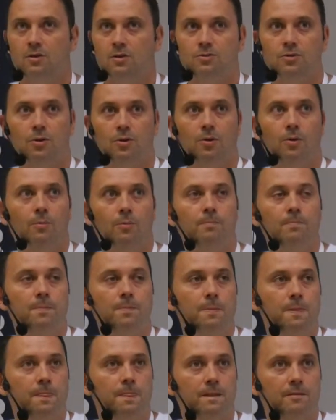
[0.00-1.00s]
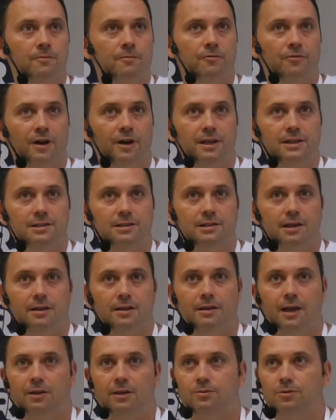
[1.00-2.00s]
So first,
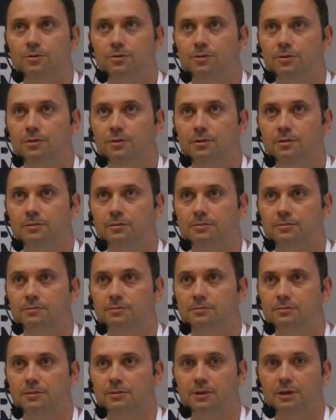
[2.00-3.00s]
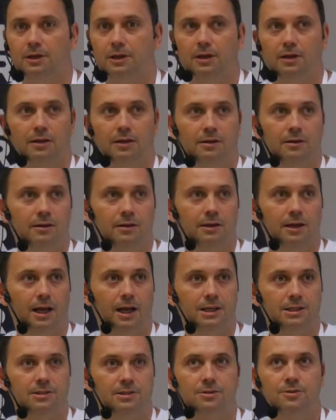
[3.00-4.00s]
I'd like to uh,
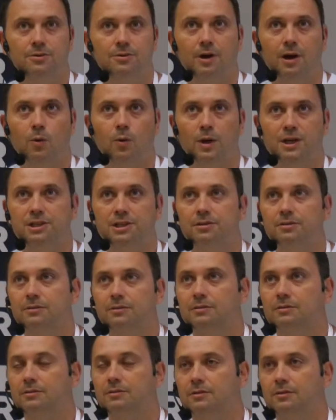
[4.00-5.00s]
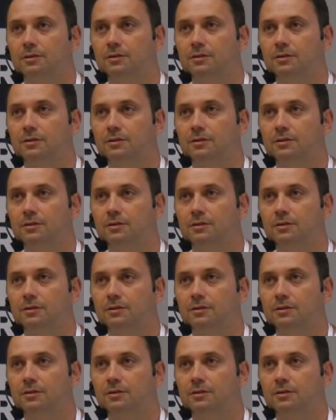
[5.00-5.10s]
ask you a question.